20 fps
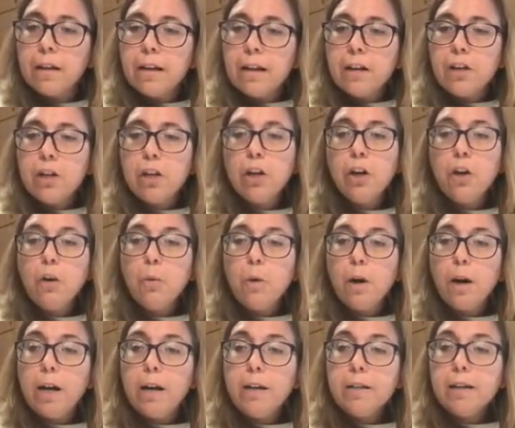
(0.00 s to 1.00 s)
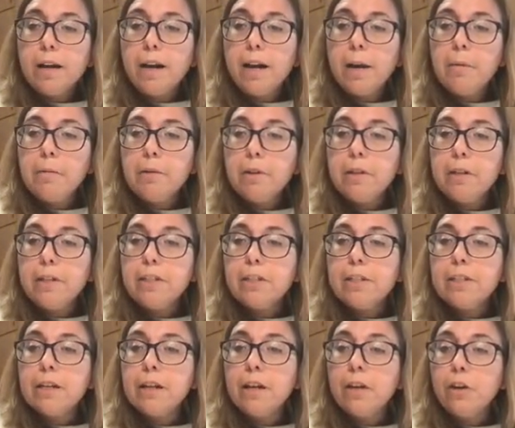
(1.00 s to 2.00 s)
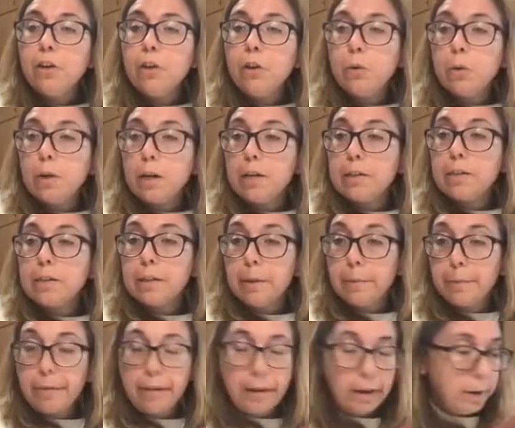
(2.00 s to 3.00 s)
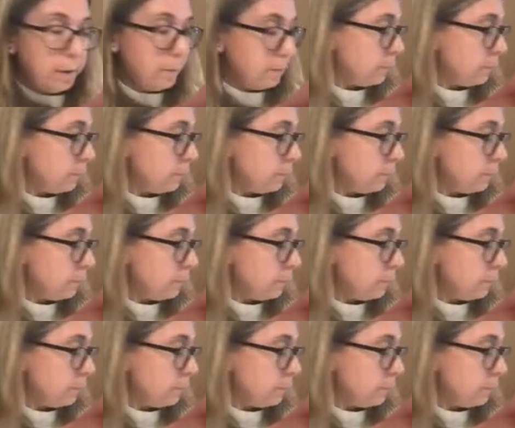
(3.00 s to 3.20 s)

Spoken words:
You know what? I'm going to tell you guys something.